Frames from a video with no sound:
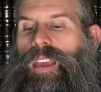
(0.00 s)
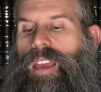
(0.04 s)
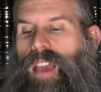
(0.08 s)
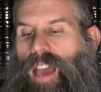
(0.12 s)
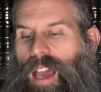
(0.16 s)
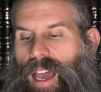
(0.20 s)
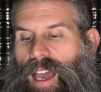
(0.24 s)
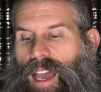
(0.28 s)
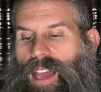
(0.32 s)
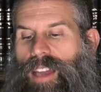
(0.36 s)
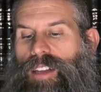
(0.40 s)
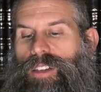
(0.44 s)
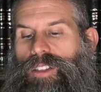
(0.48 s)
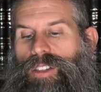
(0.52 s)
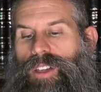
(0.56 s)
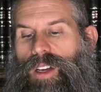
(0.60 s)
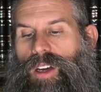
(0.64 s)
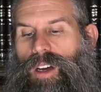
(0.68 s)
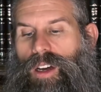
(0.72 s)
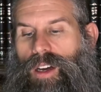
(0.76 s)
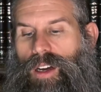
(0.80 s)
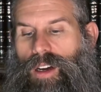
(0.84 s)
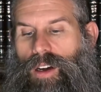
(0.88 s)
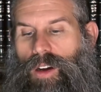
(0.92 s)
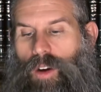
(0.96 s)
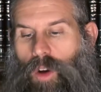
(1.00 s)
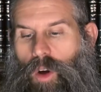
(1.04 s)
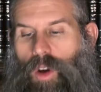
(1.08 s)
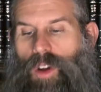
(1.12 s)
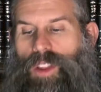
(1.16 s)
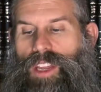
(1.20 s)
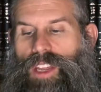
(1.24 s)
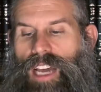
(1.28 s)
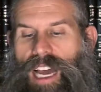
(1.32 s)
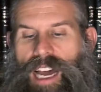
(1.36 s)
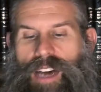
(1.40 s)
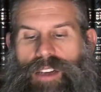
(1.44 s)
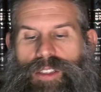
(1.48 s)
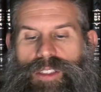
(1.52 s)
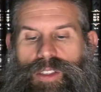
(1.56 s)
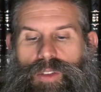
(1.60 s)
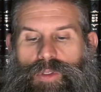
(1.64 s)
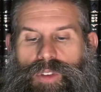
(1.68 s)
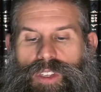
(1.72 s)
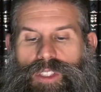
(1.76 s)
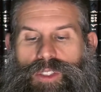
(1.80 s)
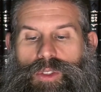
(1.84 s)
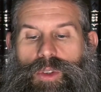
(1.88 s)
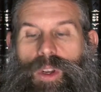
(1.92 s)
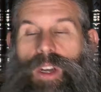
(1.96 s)
and all the house of
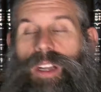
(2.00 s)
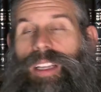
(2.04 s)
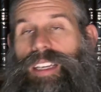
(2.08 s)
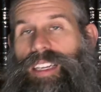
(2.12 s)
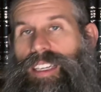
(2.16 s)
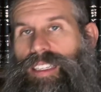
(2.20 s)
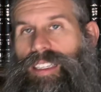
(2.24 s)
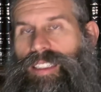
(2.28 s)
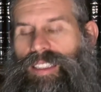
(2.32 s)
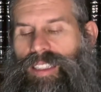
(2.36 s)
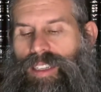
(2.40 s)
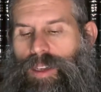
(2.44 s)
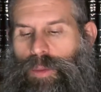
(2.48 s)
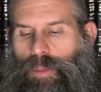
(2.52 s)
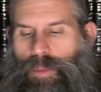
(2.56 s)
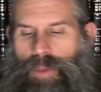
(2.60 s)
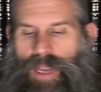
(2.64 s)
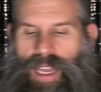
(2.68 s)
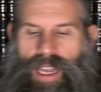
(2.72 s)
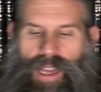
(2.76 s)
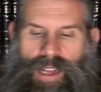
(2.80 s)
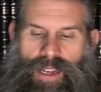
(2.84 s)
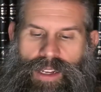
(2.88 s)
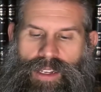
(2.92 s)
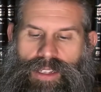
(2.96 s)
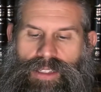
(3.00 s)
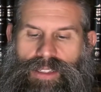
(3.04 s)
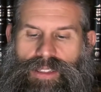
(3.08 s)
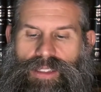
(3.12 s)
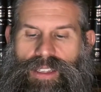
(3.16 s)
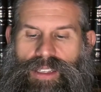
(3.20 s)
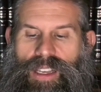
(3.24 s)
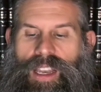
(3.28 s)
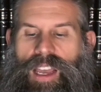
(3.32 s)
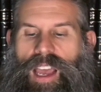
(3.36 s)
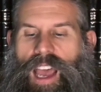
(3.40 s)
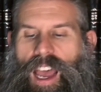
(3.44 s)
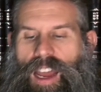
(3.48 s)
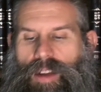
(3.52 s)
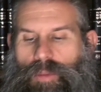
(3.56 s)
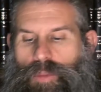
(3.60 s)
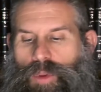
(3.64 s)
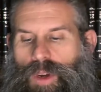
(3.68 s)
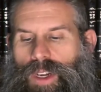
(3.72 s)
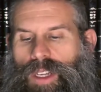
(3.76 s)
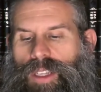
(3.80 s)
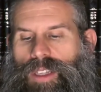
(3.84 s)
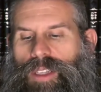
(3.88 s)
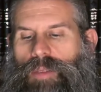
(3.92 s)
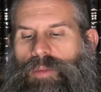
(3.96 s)
Israel, his companions. And
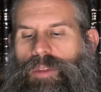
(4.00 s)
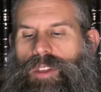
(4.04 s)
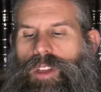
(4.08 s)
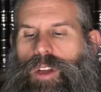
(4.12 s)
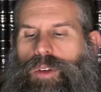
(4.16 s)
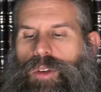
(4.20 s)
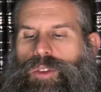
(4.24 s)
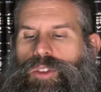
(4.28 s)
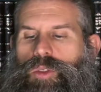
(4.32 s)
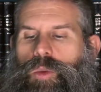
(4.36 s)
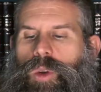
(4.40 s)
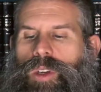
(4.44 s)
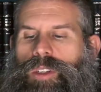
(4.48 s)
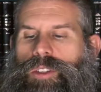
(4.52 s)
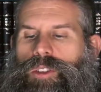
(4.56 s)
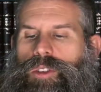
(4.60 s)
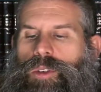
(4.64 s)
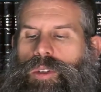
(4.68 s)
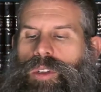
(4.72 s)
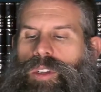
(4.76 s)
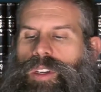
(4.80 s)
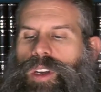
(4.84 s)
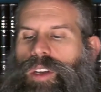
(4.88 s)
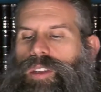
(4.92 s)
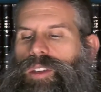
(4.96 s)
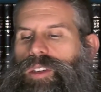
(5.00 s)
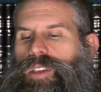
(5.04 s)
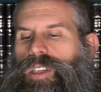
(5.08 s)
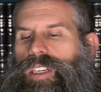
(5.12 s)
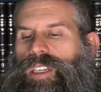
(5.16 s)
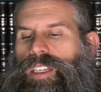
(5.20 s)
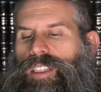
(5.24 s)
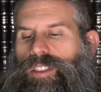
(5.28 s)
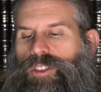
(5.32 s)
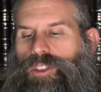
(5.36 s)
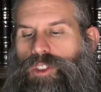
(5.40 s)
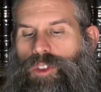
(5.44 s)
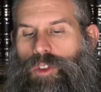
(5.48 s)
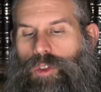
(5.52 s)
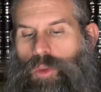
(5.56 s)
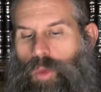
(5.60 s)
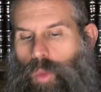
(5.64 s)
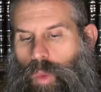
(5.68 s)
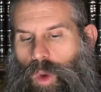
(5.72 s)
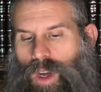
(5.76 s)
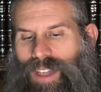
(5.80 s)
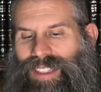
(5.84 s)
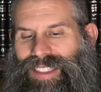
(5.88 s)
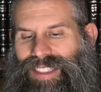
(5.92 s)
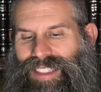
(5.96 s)
bring them close one to another into
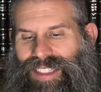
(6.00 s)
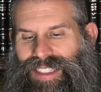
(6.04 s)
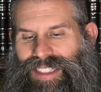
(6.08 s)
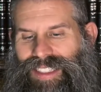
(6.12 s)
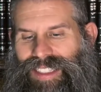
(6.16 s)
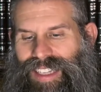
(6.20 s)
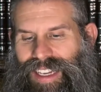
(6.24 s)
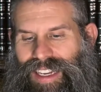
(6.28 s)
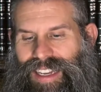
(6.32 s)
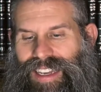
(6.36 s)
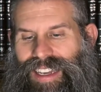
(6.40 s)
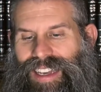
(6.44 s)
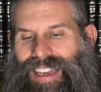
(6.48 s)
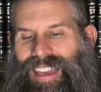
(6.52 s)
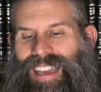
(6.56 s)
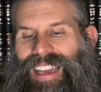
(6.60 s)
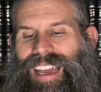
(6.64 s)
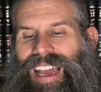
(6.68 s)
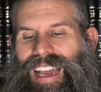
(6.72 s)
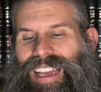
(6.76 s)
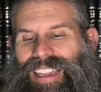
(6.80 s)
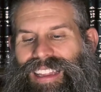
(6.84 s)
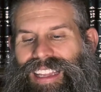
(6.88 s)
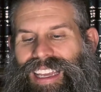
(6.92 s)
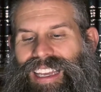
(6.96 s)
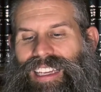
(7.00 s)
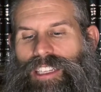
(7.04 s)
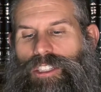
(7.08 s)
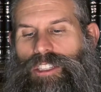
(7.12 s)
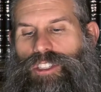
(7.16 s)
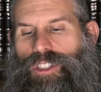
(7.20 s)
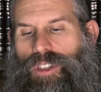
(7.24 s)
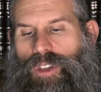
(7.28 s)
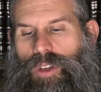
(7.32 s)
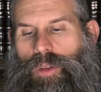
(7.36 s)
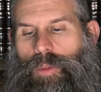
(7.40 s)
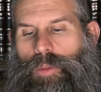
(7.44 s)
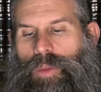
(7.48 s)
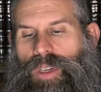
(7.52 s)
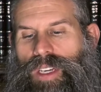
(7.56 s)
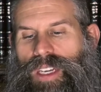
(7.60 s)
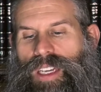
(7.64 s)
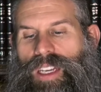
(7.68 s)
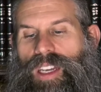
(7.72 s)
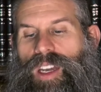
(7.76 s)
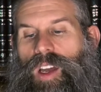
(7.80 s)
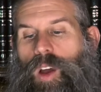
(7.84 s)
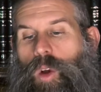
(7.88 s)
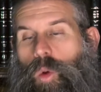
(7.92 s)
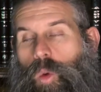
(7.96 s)
one stick, and they shall
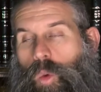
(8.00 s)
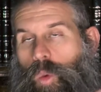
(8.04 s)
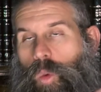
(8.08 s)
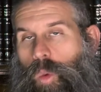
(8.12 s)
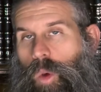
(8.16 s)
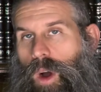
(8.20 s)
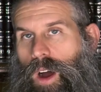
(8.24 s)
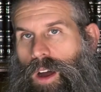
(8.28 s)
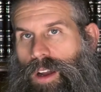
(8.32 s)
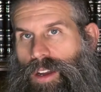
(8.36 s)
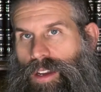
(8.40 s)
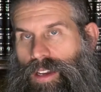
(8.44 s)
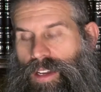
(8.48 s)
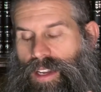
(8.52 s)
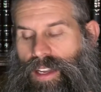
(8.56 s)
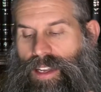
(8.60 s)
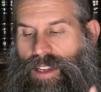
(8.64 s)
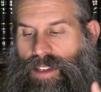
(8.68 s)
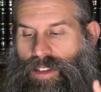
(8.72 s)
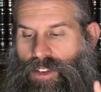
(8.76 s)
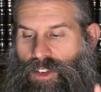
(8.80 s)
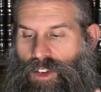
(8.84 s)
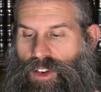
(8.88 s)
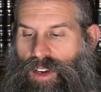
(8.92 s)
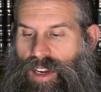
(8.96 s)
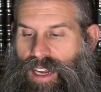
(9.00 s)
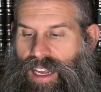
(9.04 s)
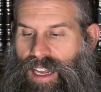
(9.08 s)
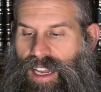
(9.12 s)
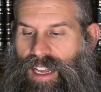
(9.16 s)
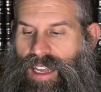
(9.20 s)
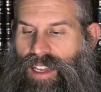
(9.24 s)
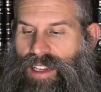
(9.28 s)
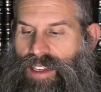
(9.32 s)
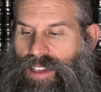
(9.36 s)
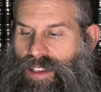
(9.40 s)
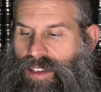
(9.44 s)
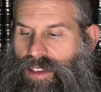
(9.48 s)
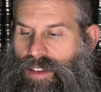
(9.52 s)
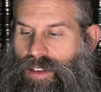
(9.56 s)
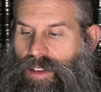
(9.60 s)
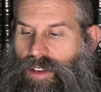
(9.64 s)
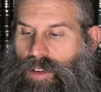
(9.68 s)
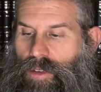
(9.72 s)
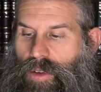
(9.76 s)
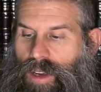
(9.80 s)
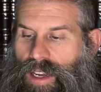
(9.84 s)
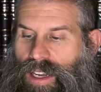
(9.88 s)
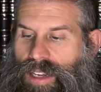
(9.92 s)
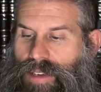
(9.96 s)
be one in your hand.
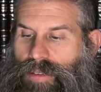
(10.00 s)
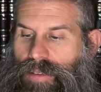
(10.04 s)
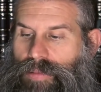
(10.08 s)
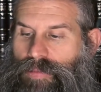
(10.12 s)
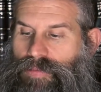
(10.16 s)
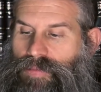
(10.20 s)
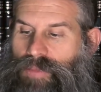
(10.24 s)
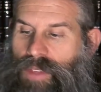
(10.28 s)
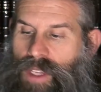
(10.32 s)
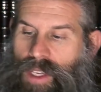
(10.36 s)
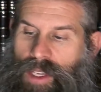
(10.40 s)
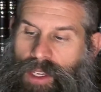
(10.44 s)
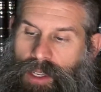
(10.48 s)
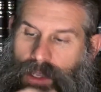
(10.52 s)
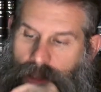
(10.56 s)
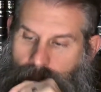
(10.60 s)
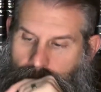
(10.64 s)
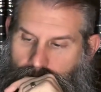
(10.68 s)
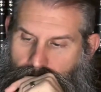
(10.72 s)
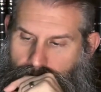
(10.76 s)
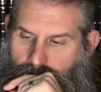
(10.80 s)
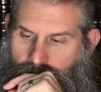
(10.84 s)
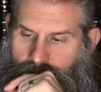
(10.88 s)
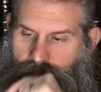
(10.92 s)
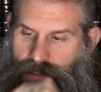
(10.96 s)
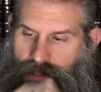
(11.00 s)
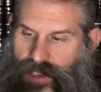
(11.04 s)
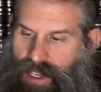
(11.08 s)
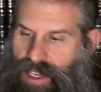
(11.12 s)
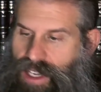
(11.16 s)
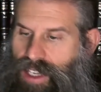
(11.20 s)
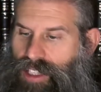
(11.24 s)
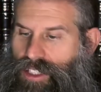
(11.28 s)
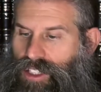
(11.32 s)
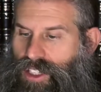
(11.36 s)
Right? What